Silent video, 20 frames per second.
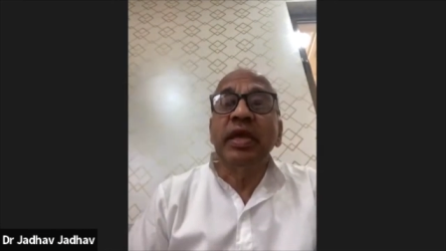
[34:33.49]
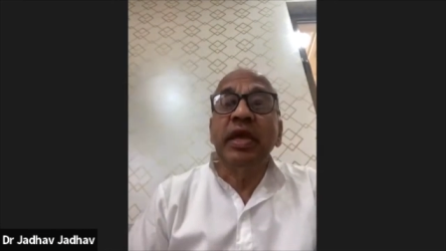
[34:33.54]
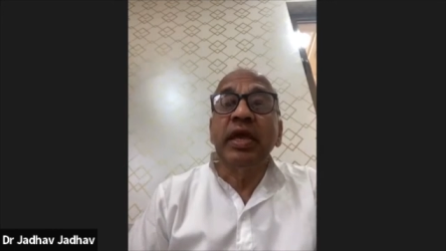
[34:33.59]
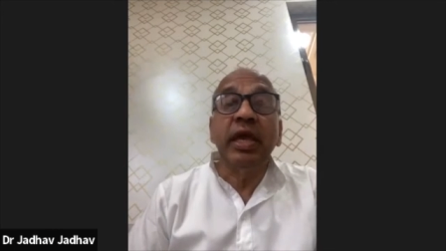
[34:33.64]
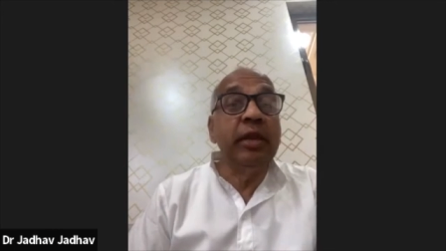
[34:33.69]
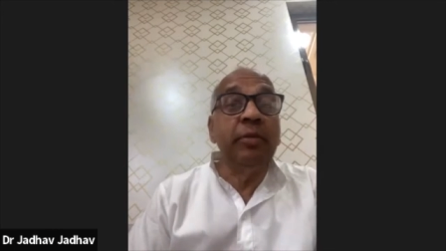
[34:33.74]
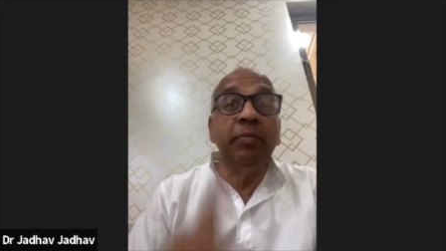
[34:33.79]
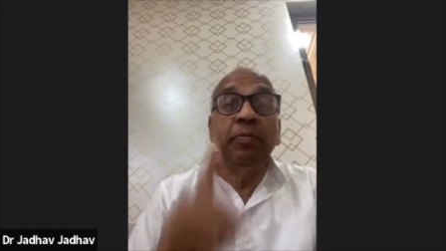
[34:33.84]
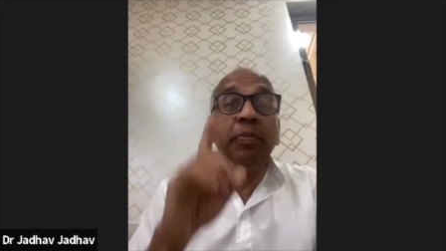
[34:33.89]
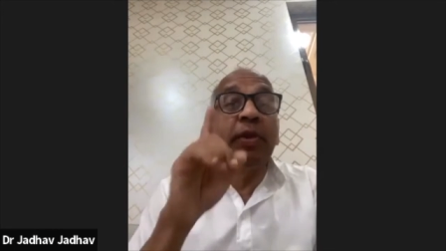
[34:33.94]

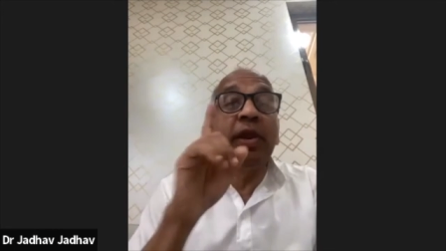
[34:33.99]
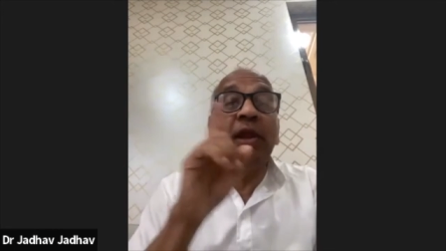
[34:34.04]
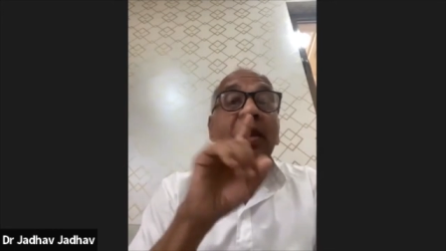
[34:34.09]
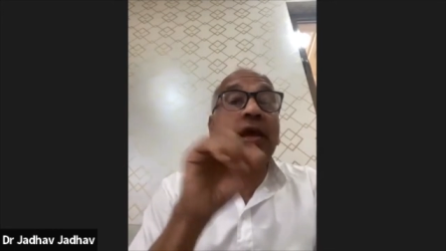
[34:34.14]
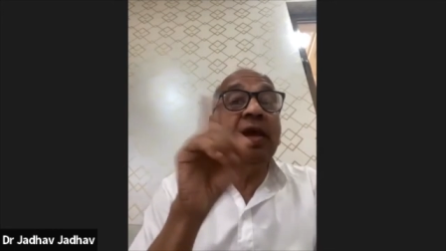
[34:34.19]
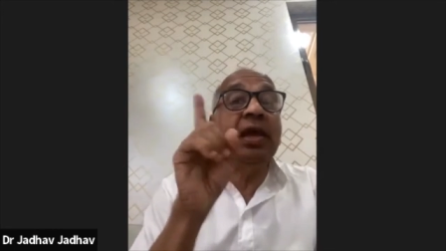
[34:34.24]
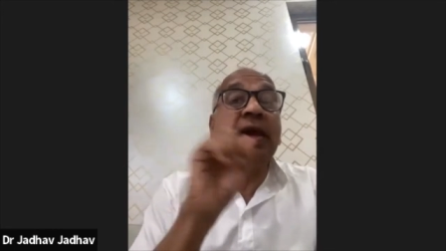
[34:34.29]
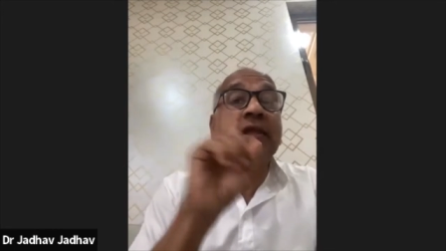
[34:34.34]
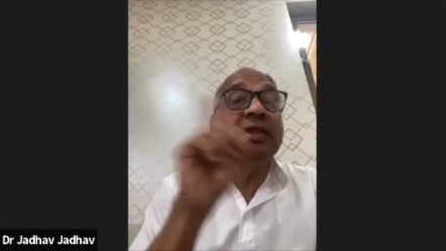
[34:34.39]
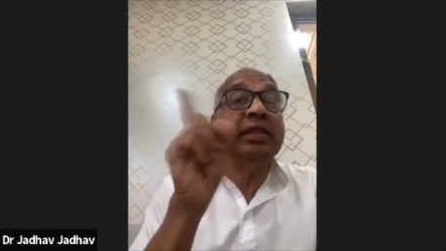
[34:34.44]
In
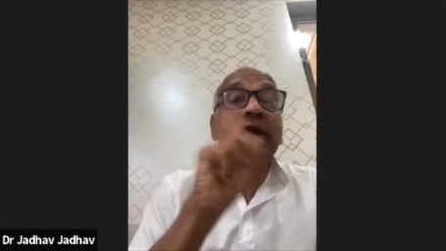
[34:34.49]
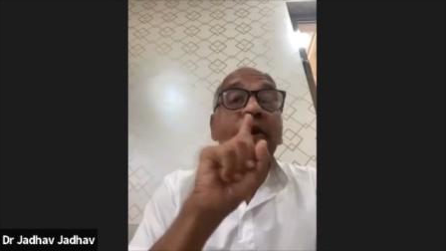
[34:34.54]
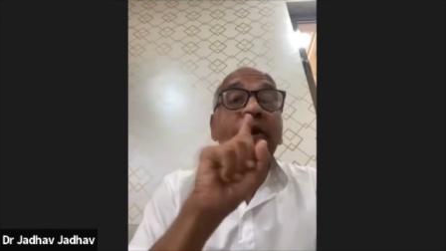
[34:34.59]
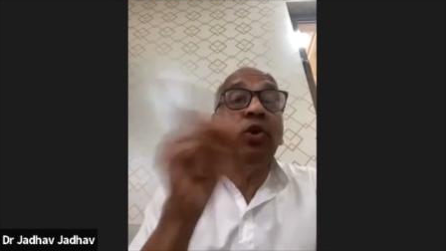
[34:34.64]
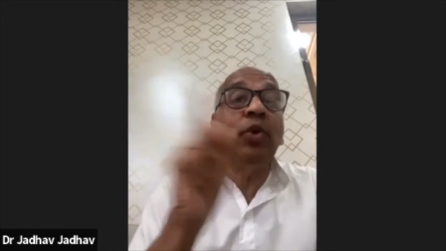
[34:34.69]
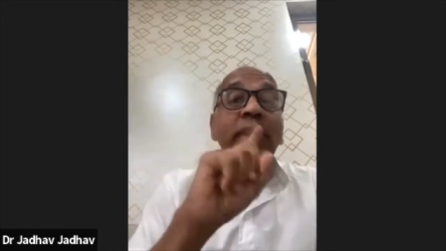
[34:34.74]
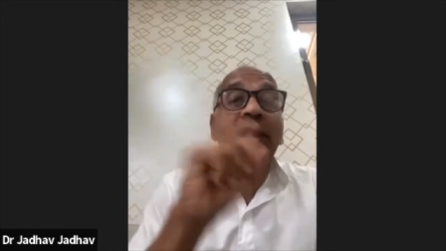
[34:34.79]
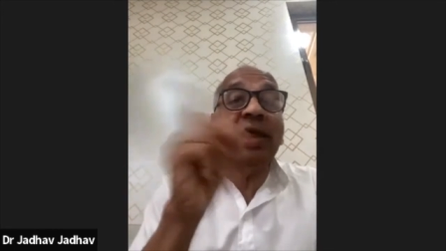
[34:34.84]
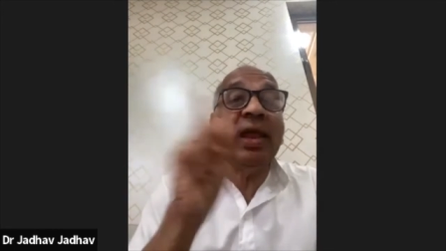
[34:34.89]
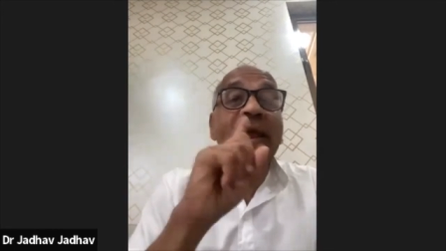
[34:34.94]
pralaya, they
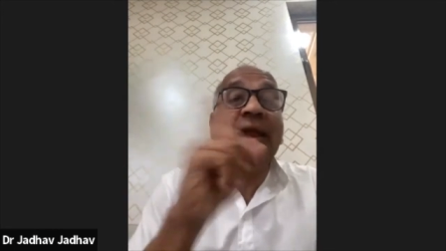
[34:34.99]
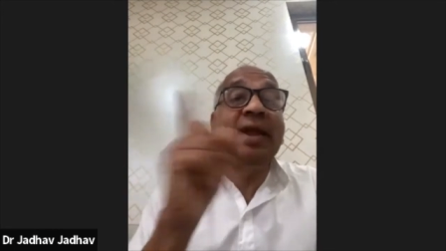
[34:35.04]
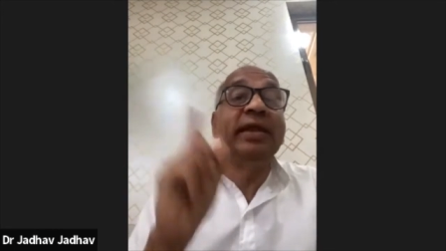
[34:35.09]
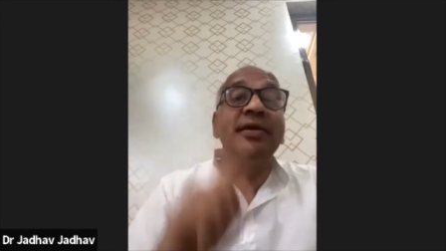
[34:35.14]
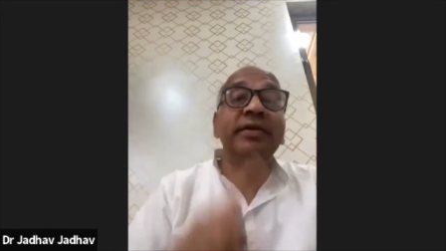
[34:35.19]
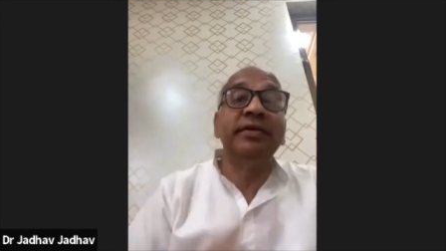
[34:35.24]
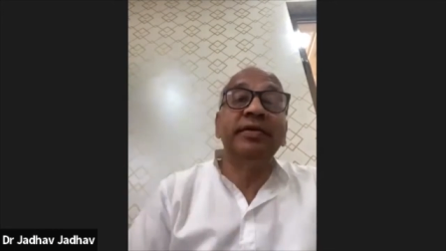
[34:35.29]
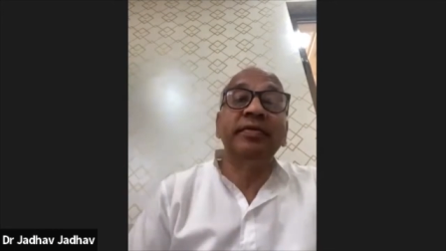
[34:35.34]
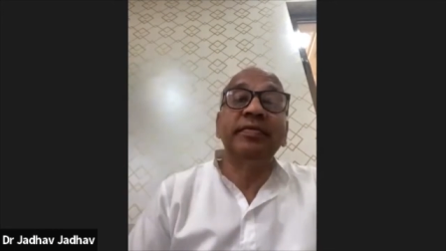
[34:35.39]
don't end.